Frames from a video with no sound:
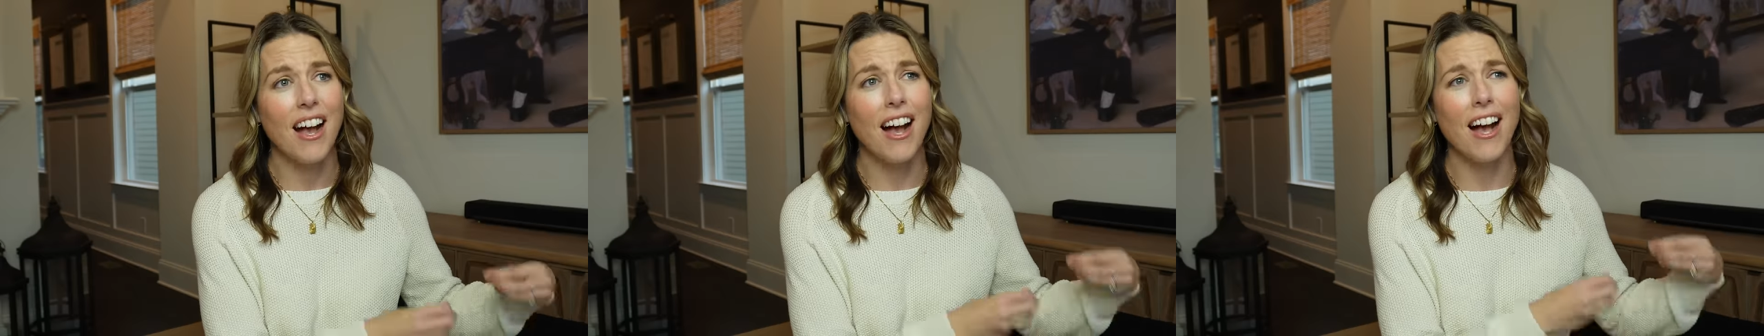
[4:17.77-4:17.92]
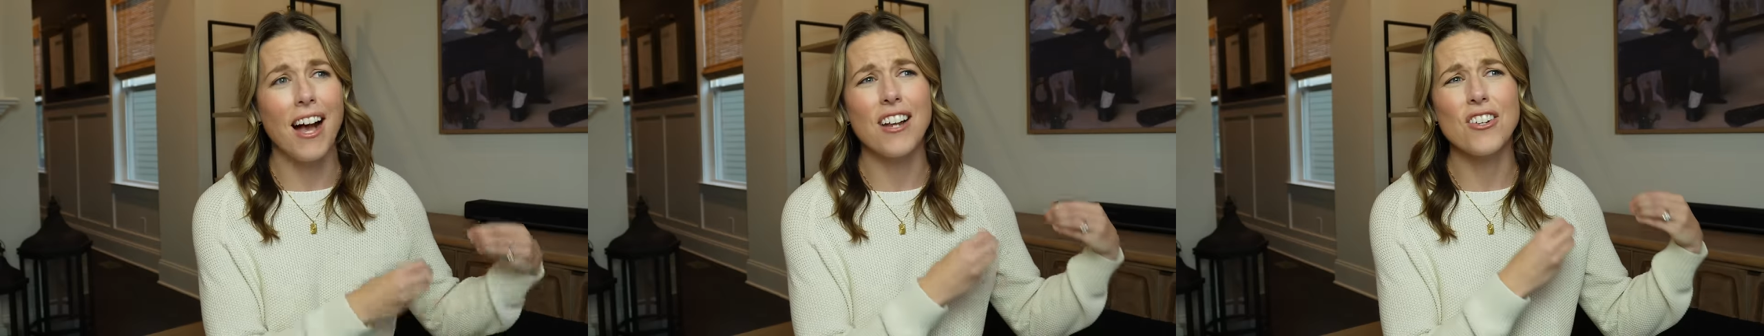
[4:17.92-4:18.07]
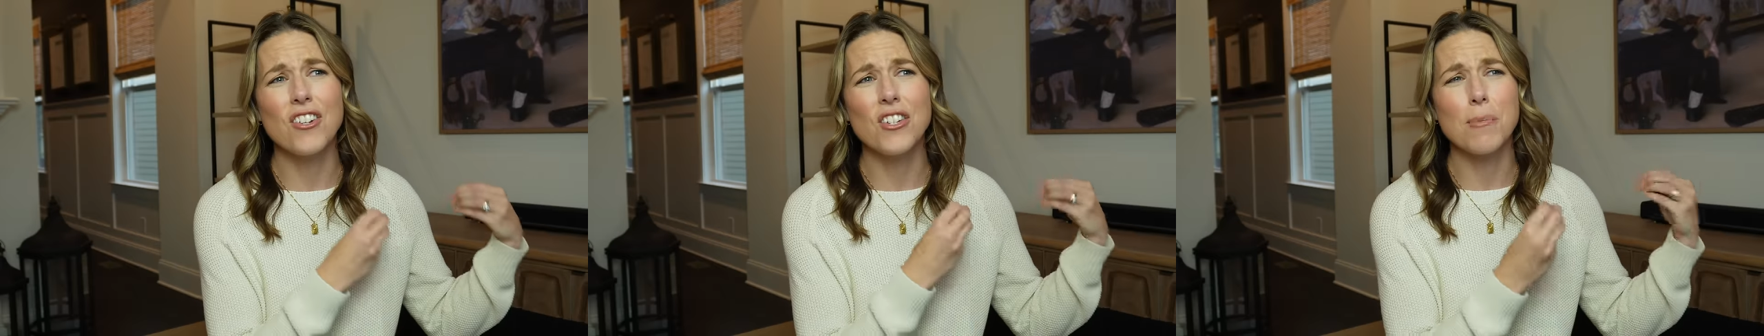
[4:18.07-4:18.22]

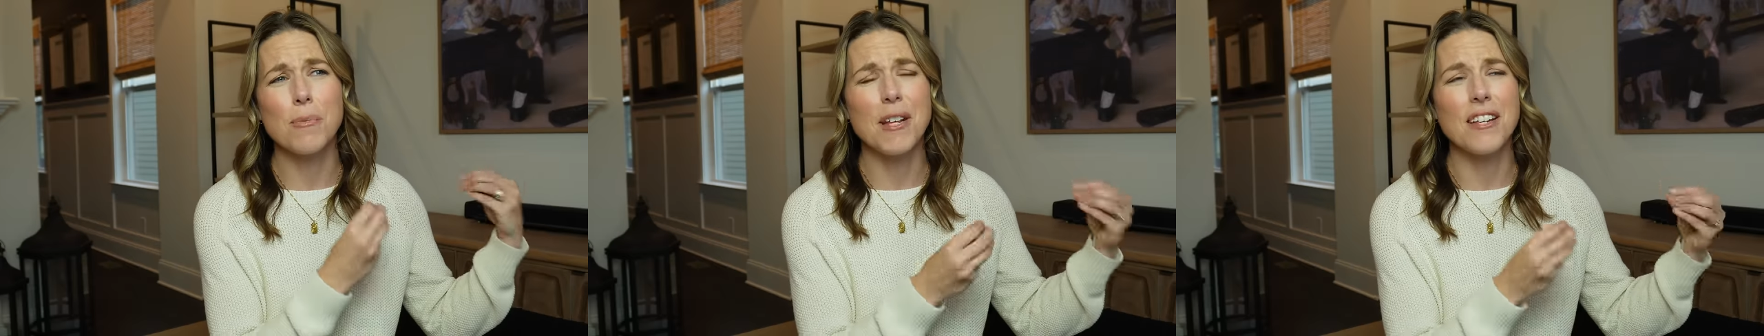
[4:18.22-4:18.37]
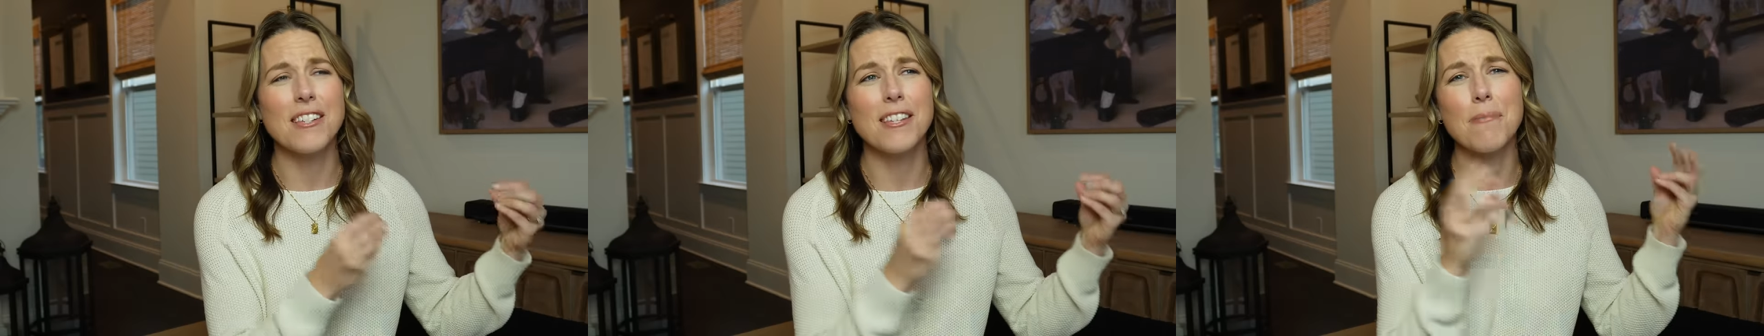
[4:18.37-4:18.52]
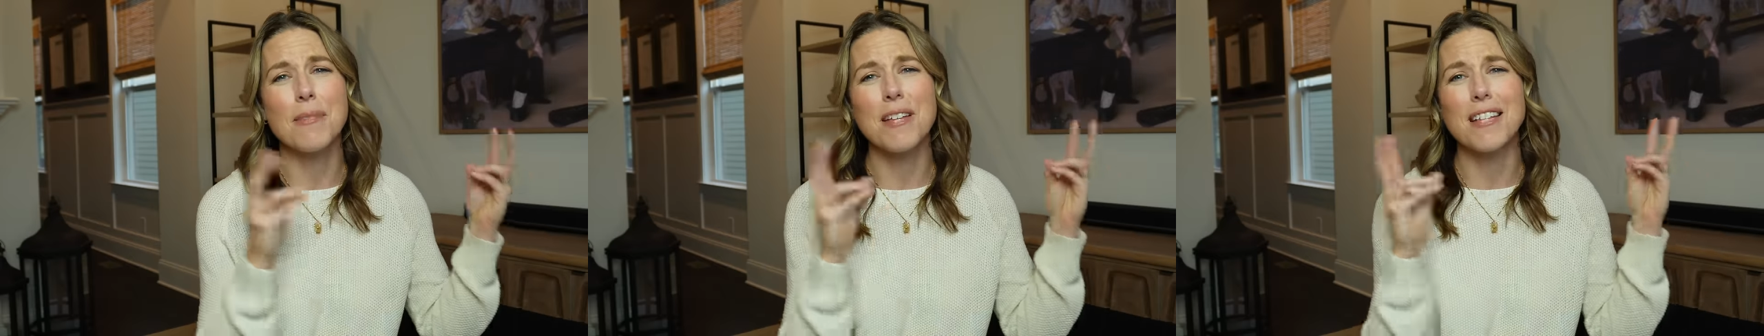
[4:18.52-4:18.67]
Uh, just
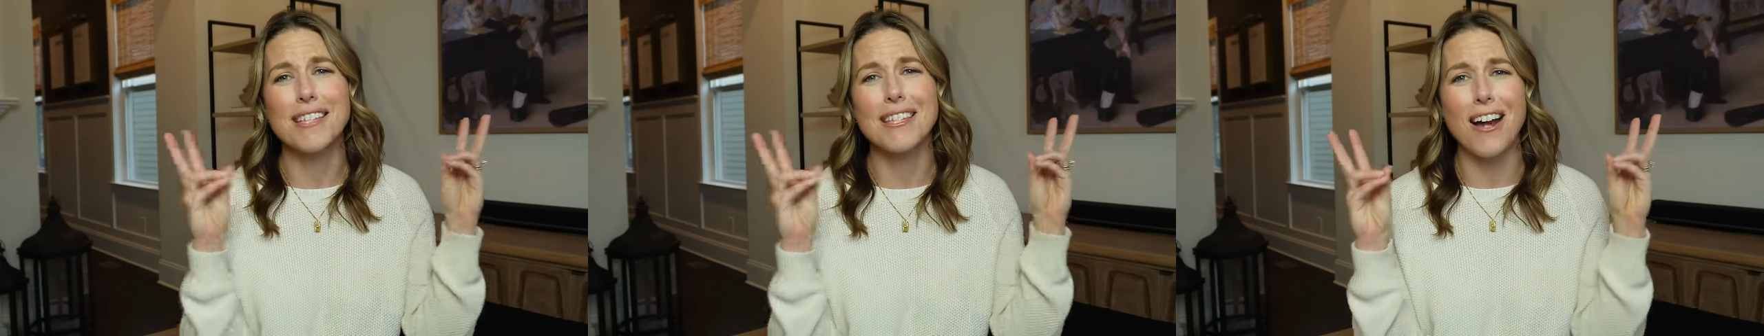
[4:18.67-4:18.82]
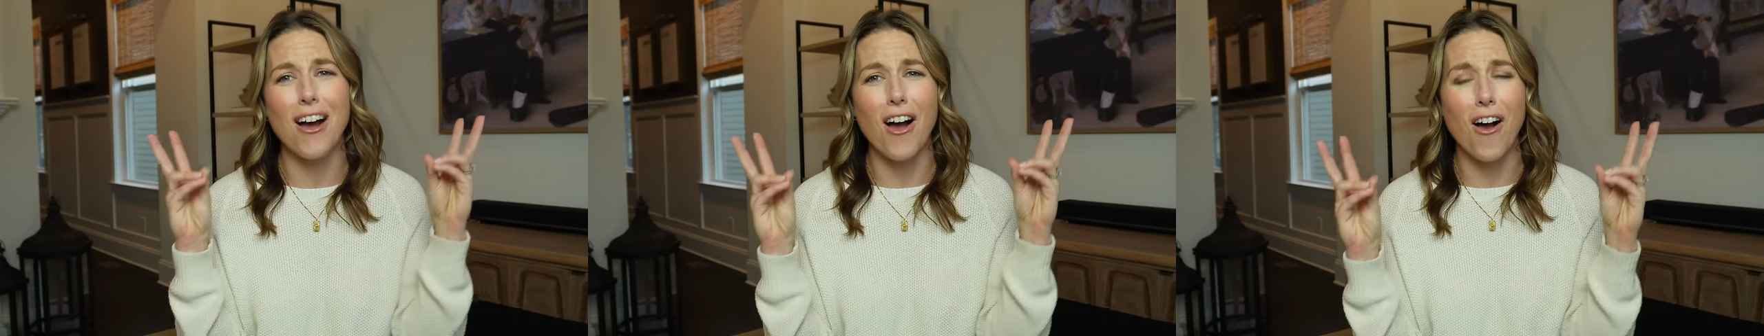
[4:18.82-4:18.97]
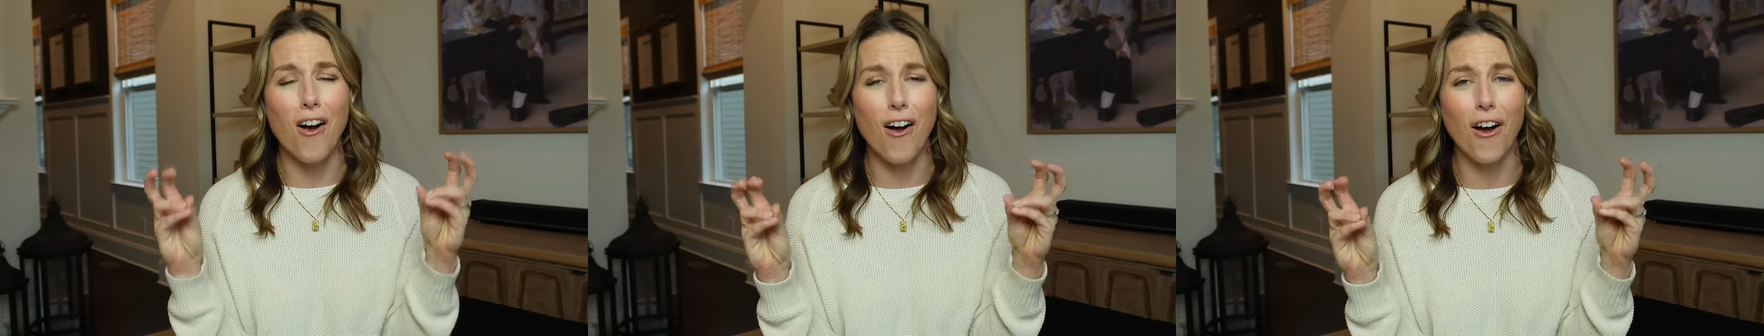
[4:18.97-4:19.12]
because something's
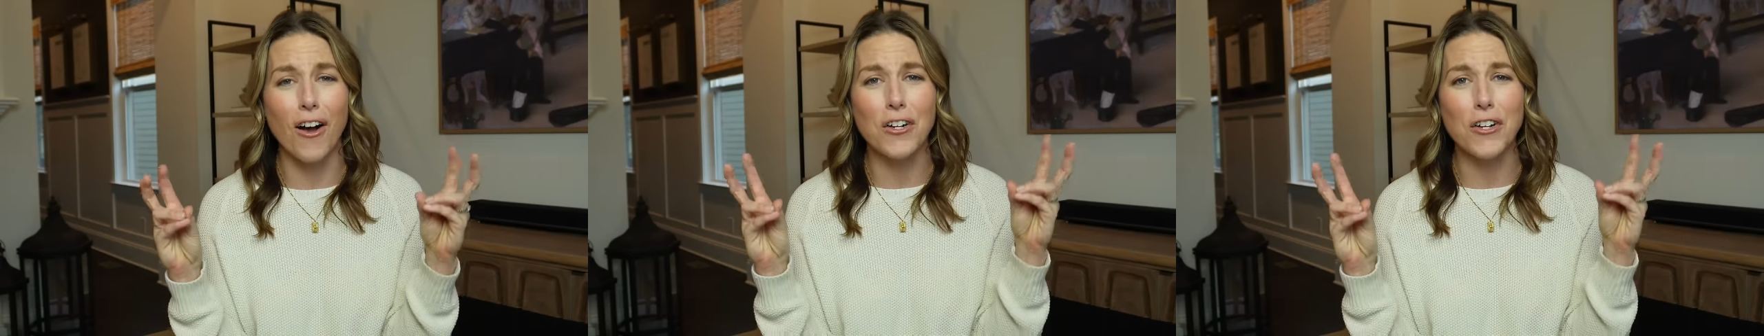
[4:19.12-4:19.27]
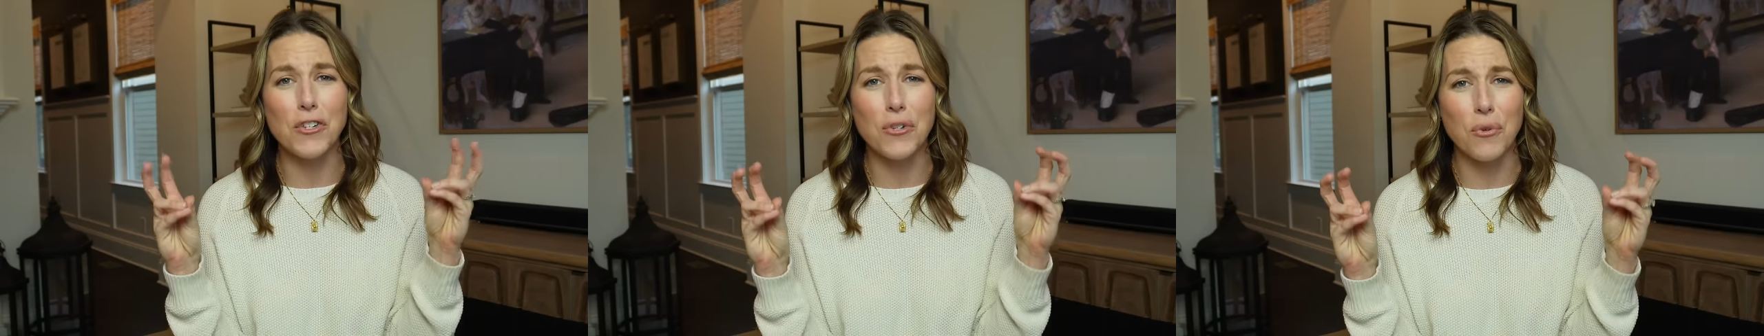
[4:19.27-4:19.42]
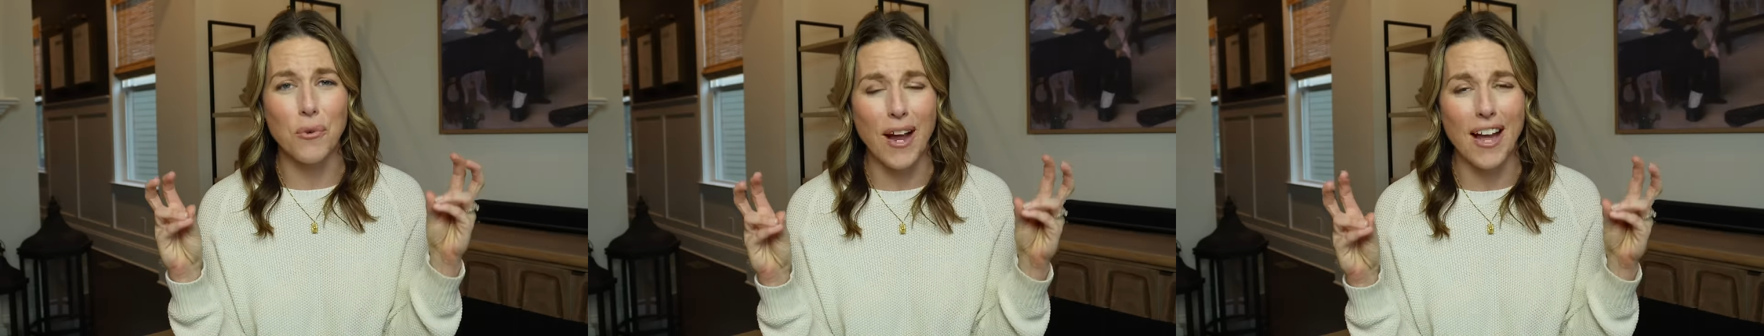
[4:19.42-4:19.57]
not
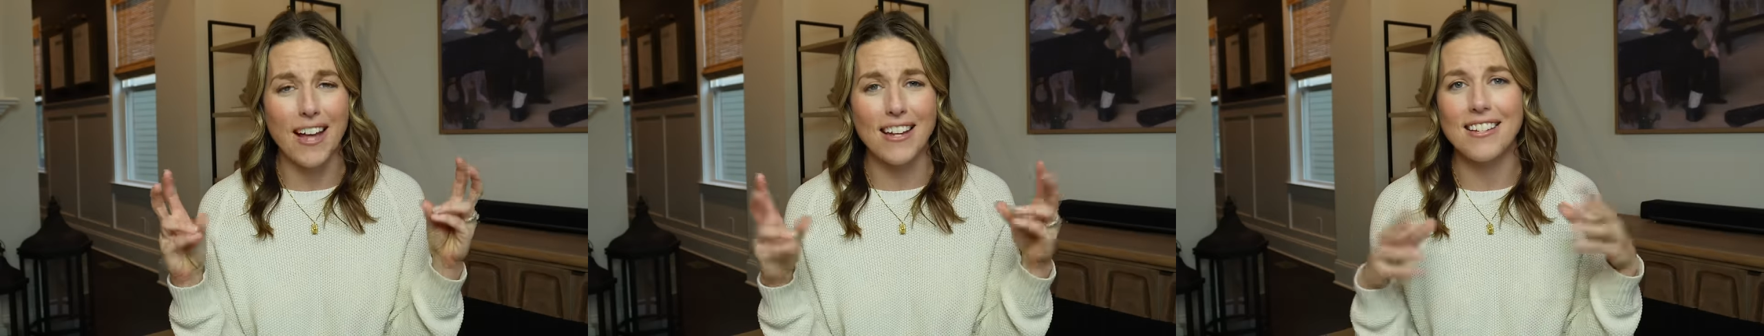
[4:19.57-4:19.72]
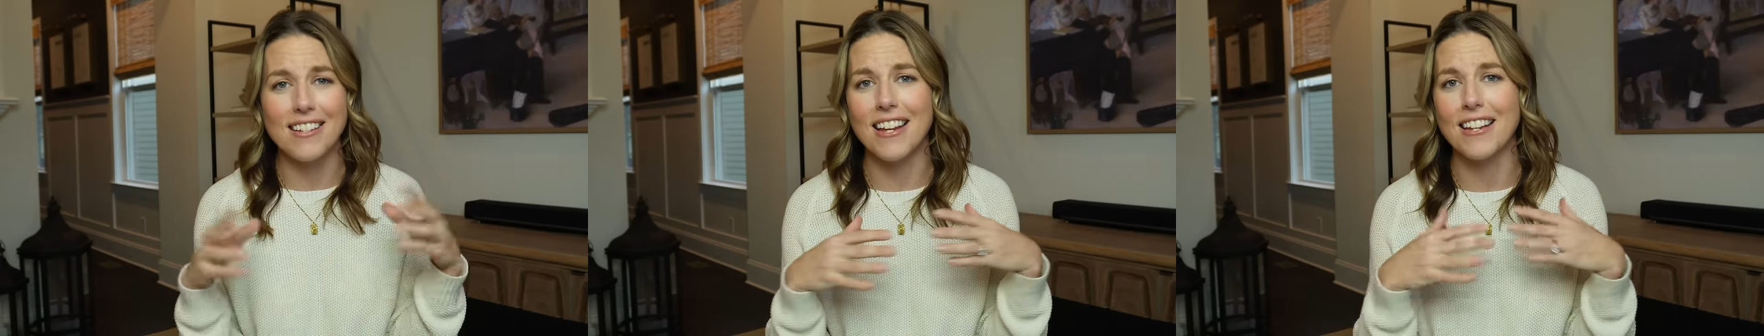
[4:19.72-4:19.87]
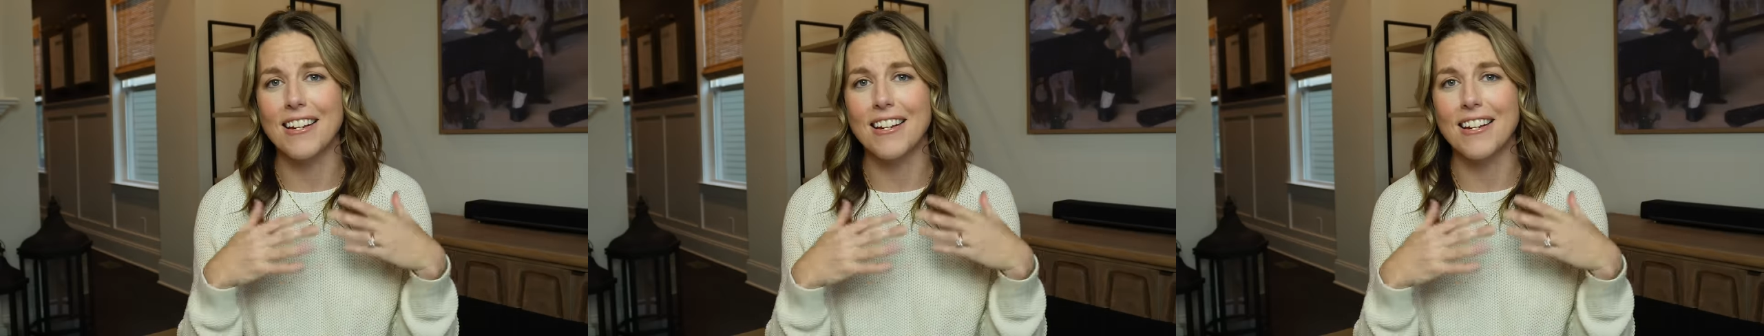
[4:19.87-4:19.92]
on trend